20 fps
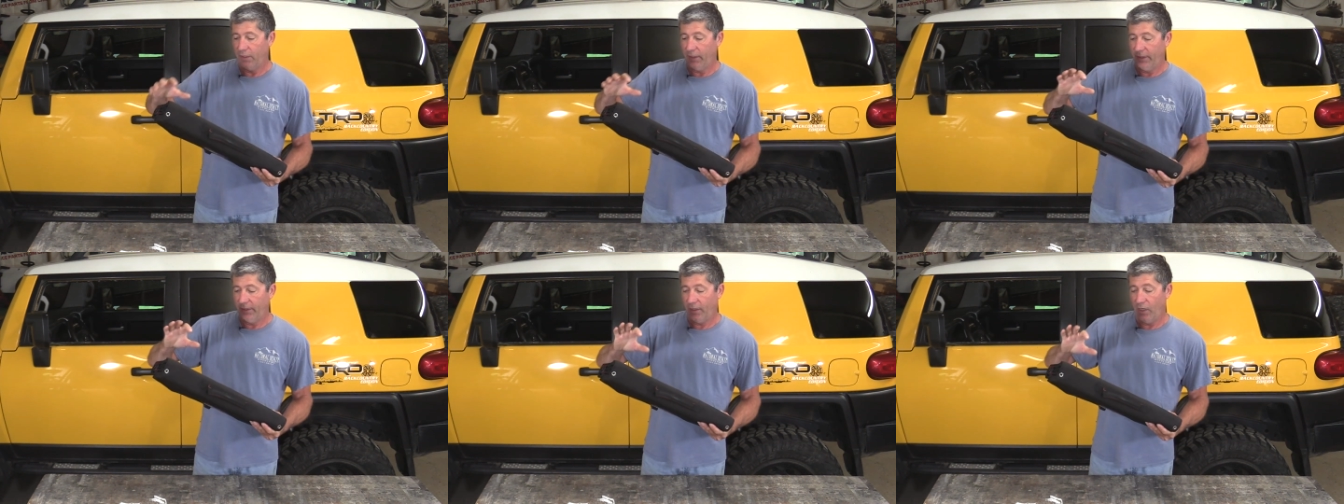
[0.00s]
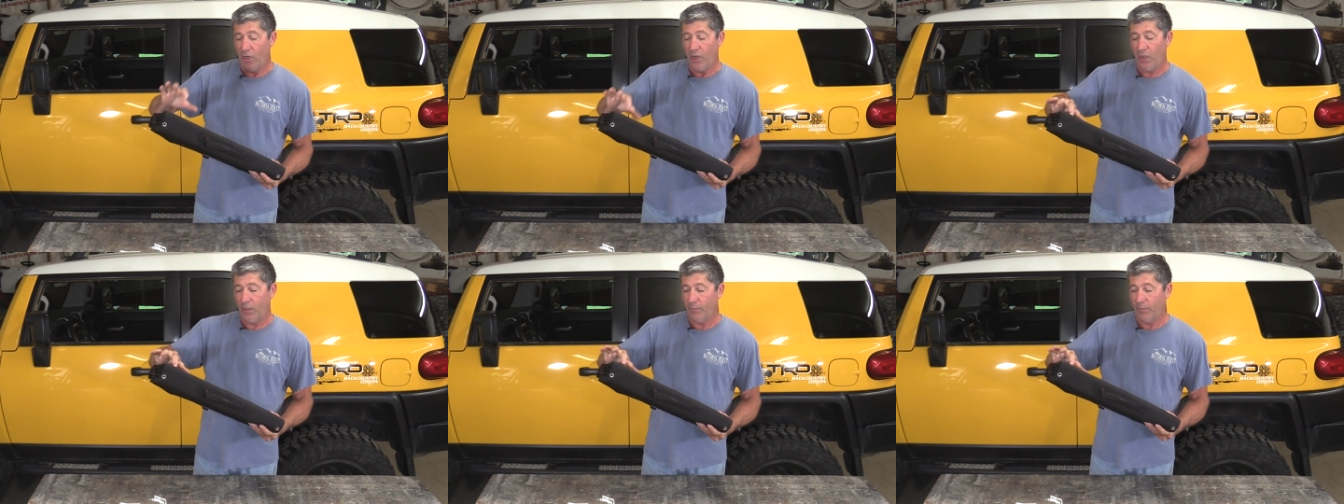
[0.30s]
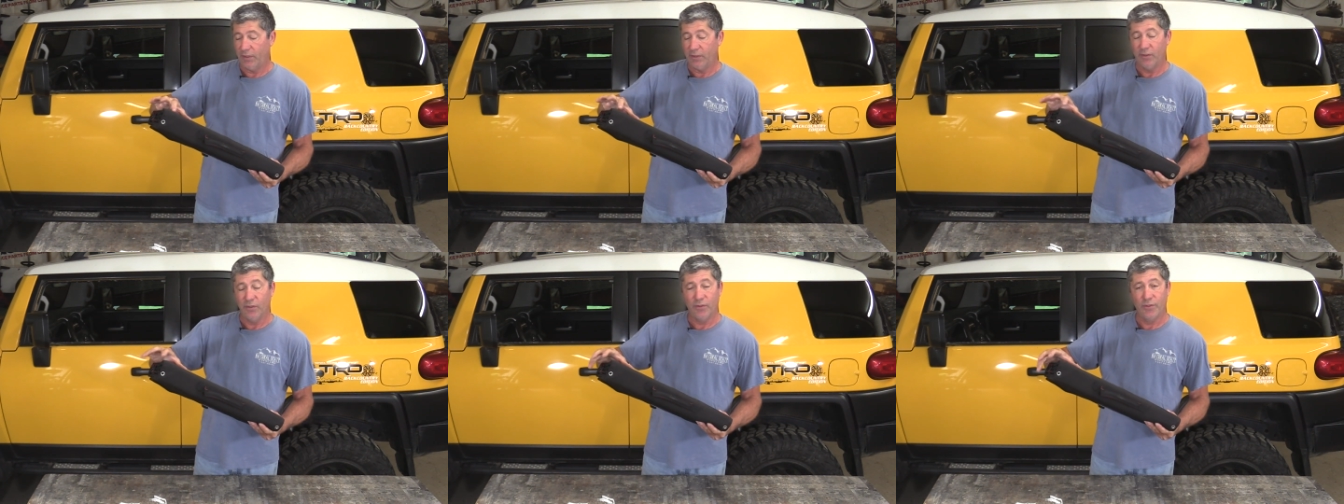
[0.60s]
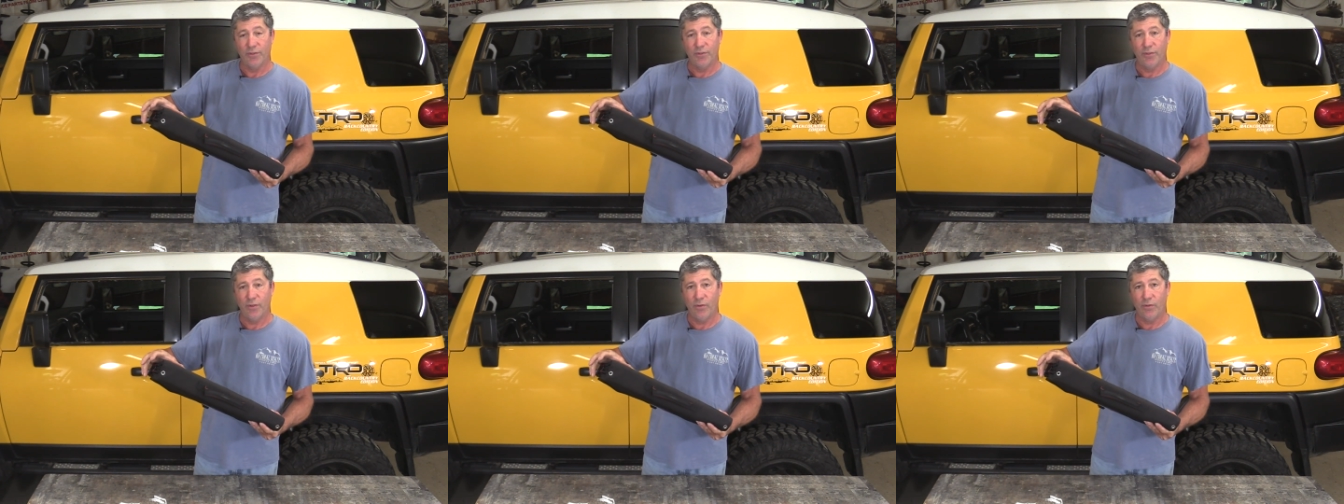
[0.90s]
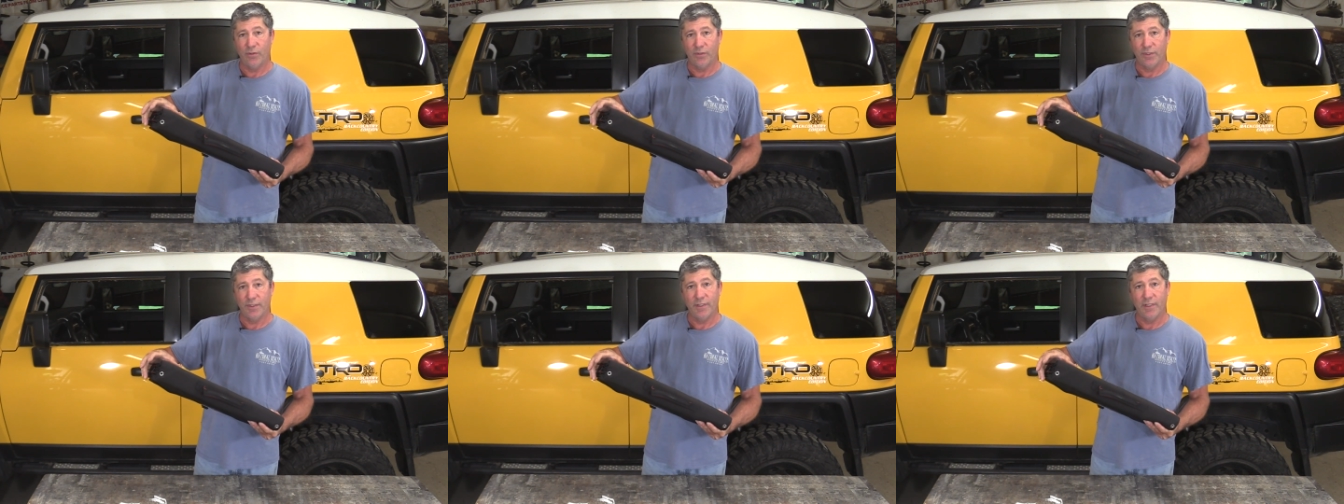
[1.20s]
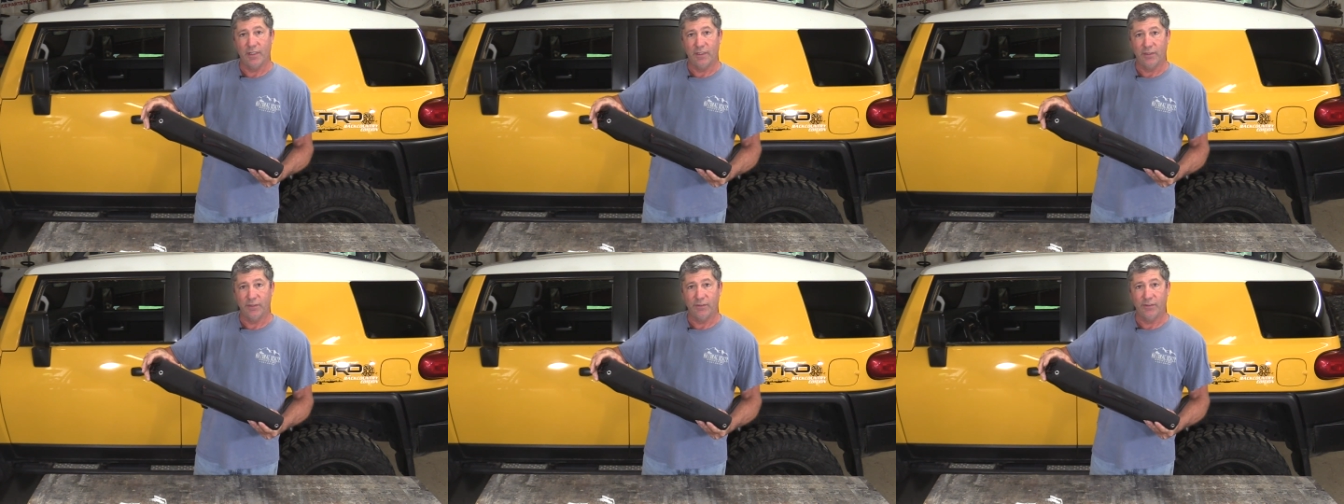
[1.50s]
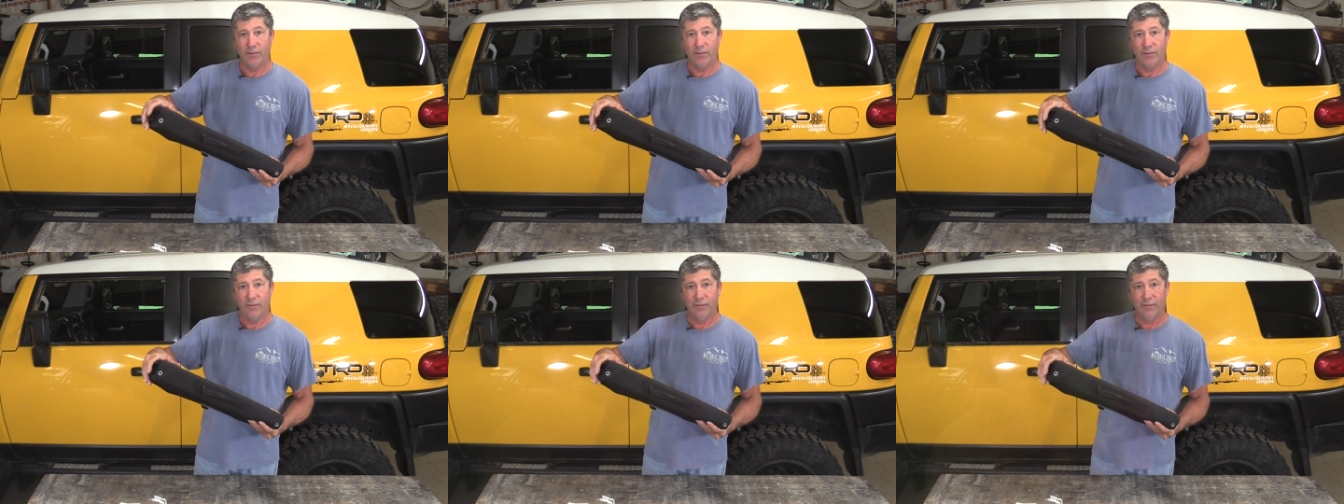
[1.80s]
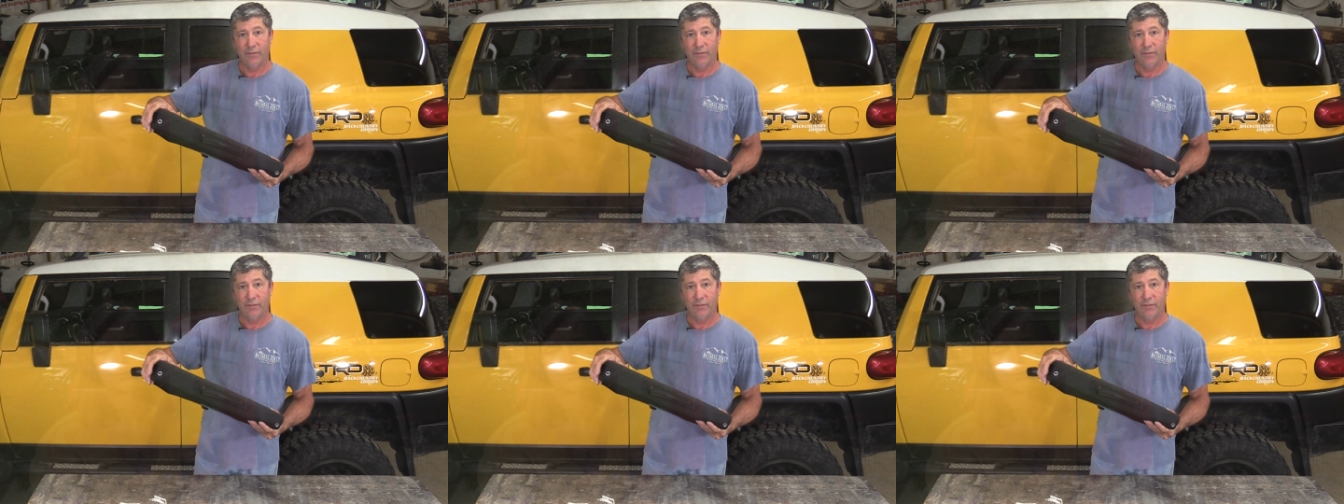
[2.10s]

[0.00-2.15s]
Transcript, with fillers: and harming those solar cells.